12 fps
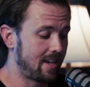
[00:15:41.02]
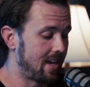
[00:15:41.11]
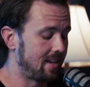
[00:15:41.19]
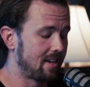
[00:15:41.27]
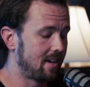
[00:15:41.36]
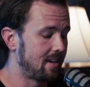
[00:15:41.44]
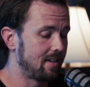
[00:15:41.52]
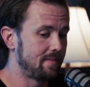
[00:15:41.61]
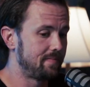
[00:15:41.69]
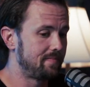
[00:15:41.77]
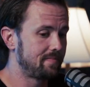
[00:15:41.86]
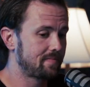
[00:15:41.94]

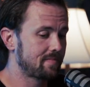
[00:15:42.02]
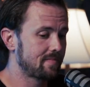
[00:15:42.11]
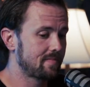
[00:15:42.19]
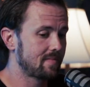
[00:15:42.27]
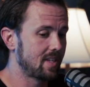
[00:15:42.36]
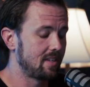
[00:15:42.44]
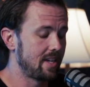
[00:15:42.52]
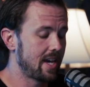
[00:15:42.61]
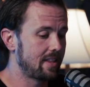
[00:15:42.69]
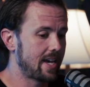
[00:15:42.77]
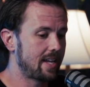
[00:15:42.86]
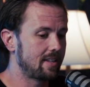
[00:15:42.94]
And, yeah,
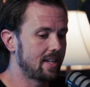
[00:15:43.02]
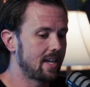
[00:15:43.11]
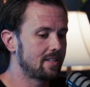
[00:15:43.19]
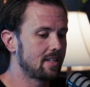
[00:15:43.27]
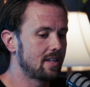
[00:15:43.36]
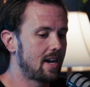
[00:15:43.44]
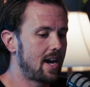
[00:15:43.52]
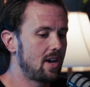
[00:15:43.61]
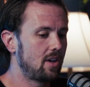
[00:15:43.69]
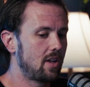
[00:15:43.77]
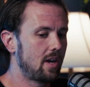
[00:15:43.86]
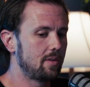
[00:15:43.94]
that
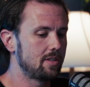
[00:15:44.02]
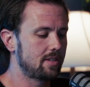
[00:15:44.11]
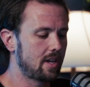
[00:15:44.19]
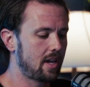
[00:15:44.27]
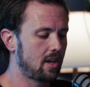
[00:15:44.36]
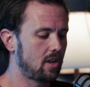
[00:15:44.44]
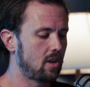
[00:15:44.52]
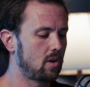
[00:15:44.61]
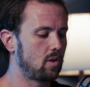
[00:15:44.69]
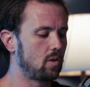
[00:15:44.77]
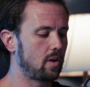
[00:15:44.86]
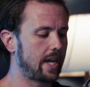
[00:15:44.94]
denial, I would say, you
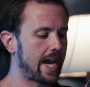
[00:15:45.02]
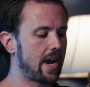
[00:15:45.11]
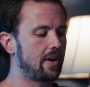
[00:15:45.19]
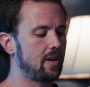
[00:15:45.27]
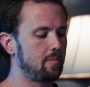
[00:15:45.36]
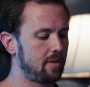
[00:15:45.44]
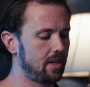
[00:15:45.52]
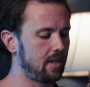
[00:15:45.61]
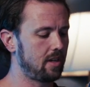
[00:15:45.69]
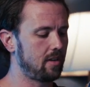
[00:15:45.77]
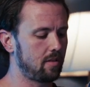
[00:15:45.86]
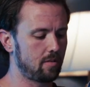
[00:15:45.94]
know, carried
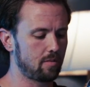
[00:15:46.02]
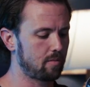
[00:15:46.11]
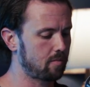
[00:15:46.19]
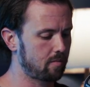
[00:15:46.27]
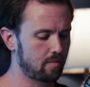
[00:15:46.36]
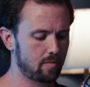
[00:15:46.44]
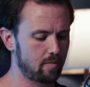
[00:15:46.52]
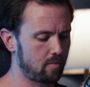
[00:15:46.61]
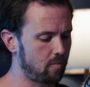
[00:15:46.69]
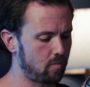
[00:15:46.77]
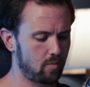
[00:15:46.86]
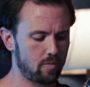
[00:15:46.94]
me
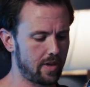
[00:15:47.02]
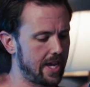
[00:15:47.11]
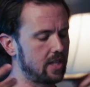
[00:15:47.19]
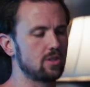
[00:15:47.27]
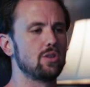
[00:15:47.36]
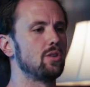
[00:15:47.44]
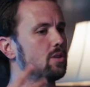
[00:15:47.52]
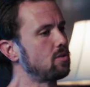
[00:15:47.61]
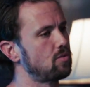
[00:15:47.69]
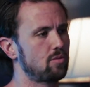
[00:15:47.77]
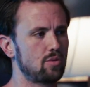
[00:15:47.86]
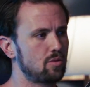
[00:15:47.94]
into
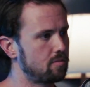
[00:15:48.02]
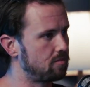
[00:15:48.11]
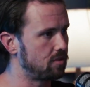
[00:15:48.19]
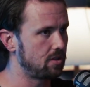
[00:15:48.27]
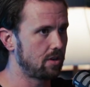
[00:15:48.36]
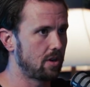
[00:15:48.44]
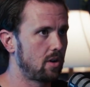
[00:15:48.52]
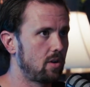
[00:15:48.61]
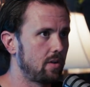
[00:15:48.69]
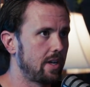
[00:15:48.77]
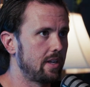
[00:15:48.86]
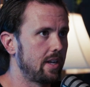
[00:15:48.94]
those rooms, you
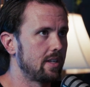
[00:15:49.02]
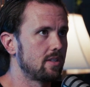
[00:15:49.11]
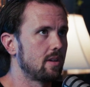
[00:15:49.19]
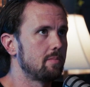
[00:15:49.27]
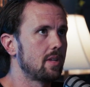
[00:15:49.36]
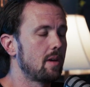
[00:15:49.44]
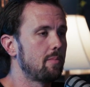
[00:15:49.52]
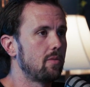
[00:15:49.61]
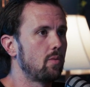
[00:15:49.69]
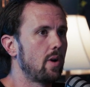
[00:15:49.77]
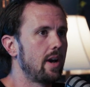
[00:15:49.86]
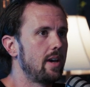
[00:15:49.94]
know, in some type
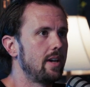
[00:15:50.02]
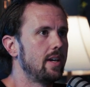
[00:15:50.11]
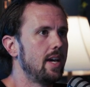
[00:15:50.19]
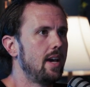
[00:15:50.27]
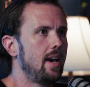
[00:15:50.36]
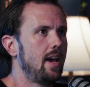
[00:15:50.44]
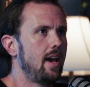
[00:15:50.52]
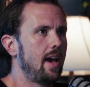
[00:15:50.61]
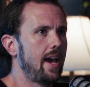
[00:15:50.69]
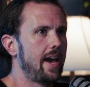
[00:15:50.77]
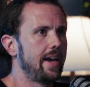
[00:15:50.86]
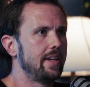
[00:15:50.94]
of way.
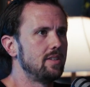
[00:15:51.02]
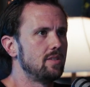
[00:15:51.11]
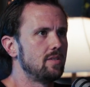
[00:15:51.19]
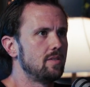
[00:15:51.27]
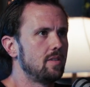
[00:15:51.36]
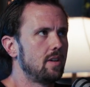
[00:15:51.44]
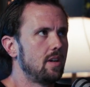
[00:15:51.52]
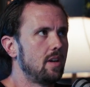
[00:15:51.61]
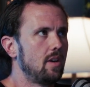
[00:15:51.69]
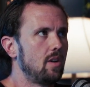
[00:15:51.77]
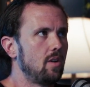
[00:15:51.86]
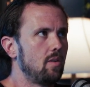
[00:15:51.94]
And
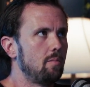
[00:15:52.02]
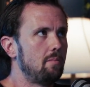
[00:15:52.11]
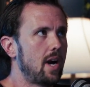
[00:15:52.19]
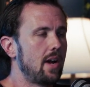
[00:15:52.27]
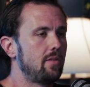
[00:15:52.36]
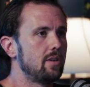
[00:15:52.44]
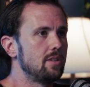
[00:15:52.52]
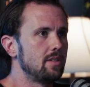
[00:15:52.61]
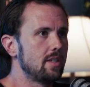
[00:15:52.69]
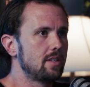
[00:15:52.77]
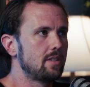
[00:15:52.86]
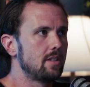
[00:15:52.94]
my
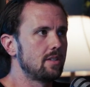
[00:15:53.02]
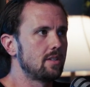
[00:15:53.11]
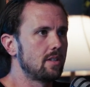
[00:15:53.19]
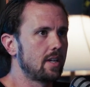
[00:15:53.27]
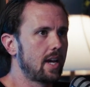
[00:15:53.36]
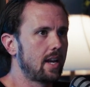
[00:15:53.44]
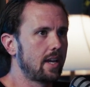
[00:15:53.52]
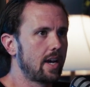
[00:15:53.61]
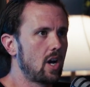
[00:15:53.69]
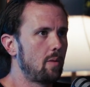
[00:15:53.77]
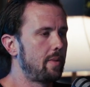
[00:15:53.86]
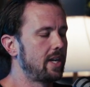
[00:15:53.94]
resistance to getting
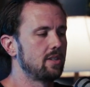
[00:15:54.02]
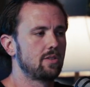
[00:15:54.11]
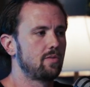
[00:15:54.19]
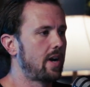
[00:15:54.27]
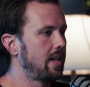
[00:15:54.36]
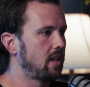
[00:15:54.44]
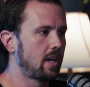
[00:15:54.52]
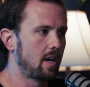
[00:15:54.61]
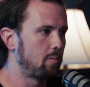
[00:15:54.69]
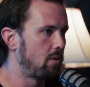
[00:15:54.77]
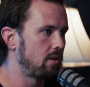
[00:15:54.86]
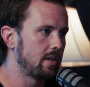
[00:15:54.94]
help, I just finally kind
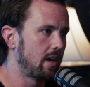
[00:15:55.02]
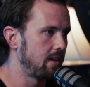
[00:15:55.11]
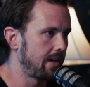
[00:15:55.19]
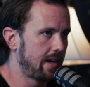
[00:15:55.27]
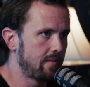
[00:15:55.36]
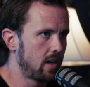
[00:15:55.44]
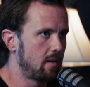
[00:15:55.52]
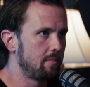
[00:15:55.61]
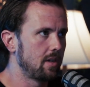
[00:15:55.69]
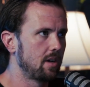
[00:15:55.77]
of broke down and gave up, you